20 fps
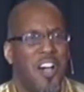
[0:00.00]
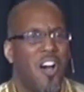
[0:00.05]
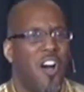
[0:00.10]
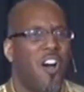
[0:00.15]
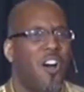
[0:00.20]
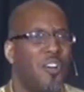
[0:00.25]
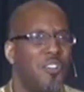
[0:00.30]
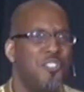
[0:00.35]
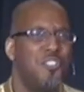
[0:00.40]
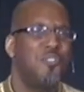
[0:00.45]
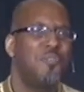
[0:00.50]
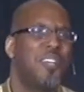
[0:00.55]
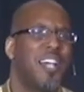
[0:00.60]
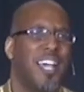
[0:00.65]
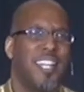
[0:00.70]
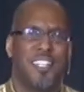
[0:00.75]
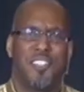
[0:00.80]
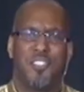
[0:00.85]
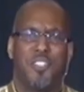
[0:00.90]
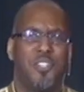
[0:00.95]
all you
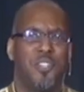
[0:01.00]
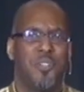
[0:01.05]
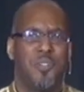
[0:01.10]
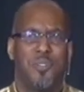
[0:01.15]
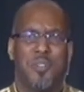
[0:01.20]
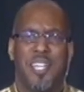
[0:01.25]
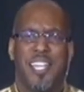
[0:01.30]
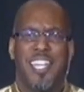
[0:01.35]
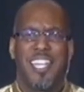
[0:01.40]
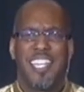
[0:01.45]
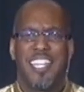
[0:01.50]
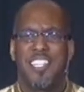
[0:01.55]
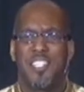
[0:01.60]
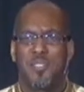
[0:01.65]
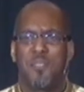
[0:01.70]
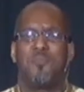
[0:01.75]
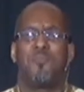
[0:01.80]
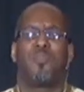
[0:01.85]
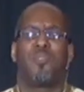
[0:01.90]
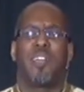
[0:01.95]
got to do is
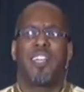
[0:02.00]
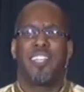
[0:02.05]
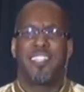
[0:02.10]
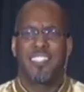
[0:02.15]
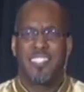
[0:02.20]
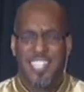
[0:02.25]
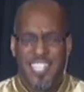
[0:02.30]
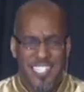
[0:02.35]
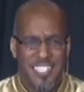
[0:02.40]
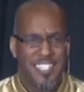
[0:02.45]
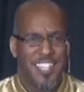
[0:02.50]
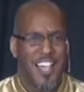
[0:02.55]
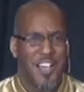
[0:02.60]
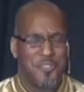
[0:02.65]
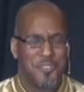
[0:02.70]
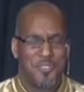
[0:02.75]
embrace His love.